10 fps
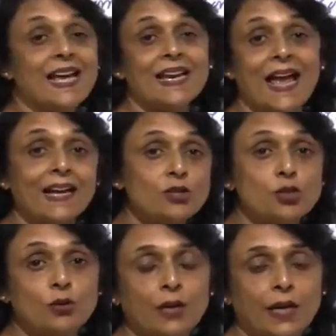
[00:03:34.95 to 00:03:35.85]
are
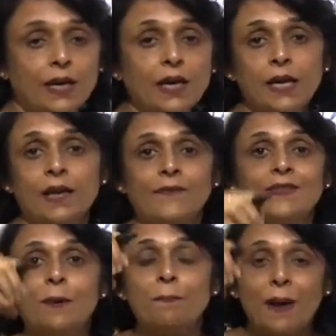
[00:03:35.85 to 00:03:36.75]
actually
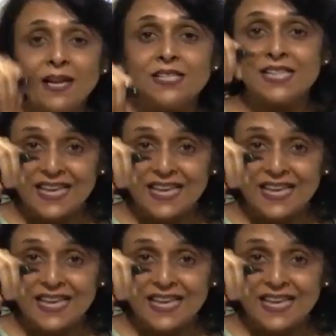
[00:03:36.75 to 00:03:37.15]
the bulge